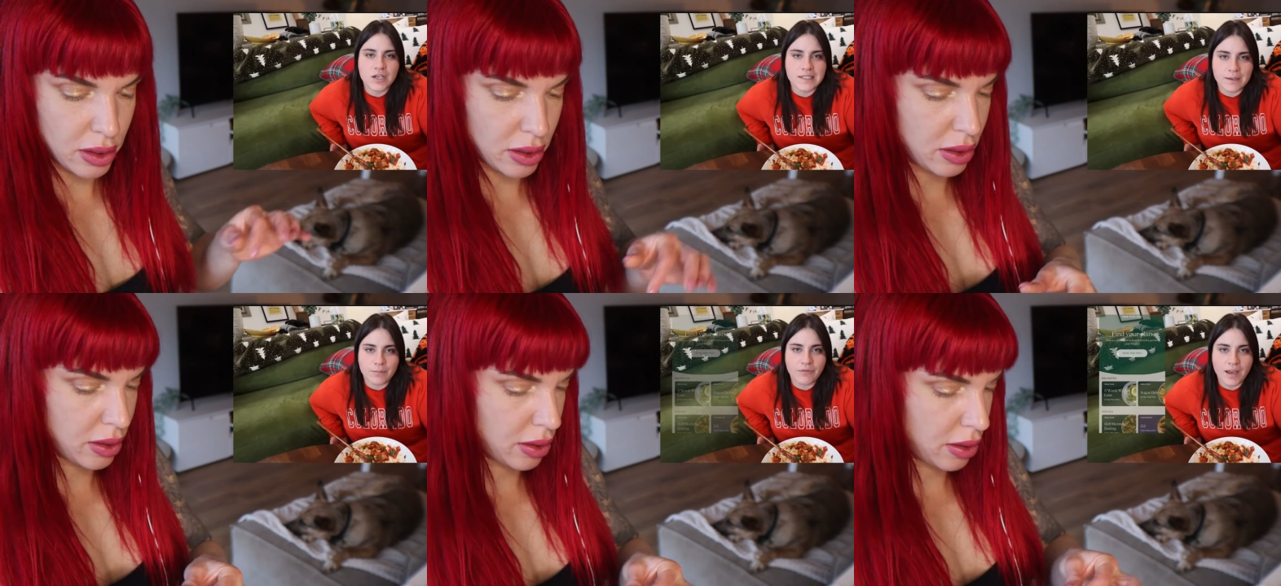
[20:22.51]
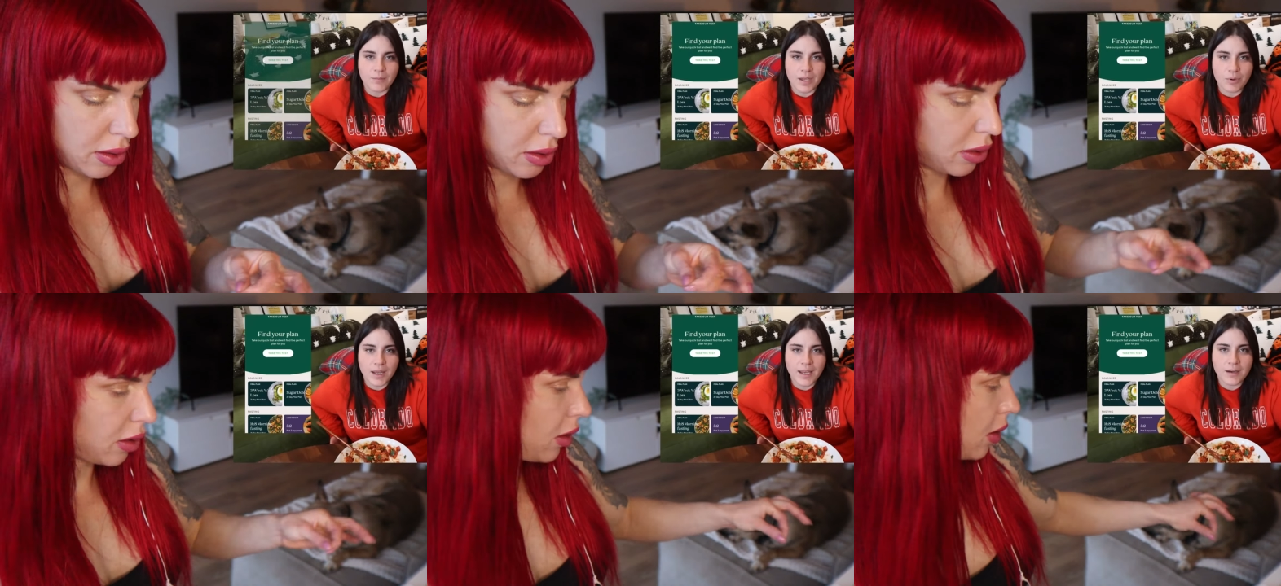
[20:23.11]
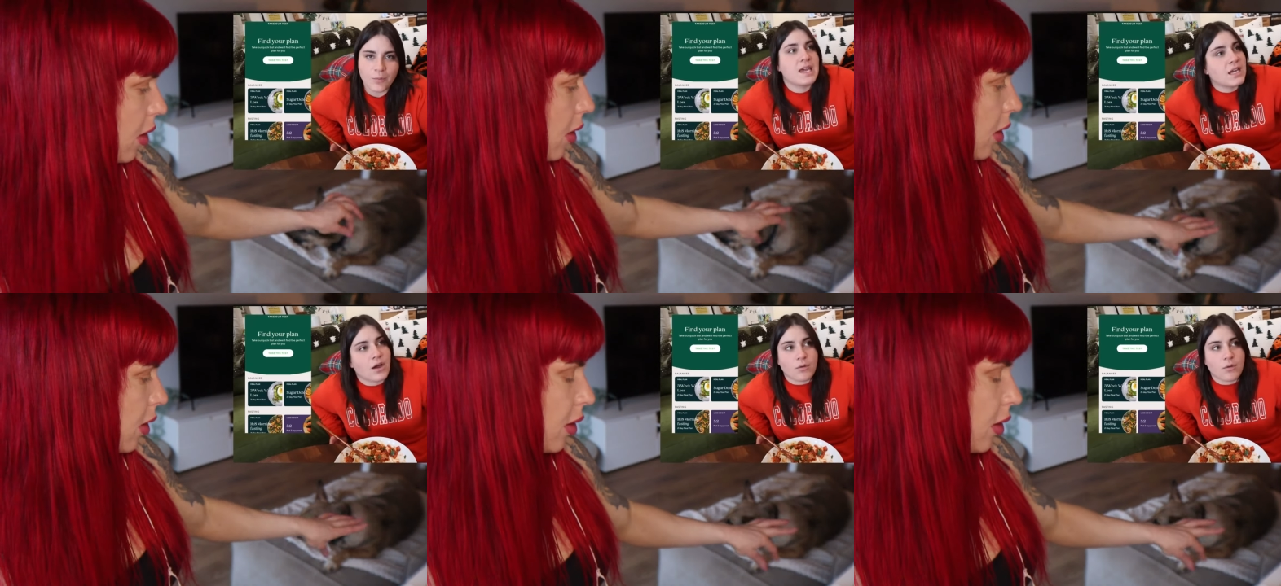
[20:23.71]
Speaker 1: simplified meal plan, keto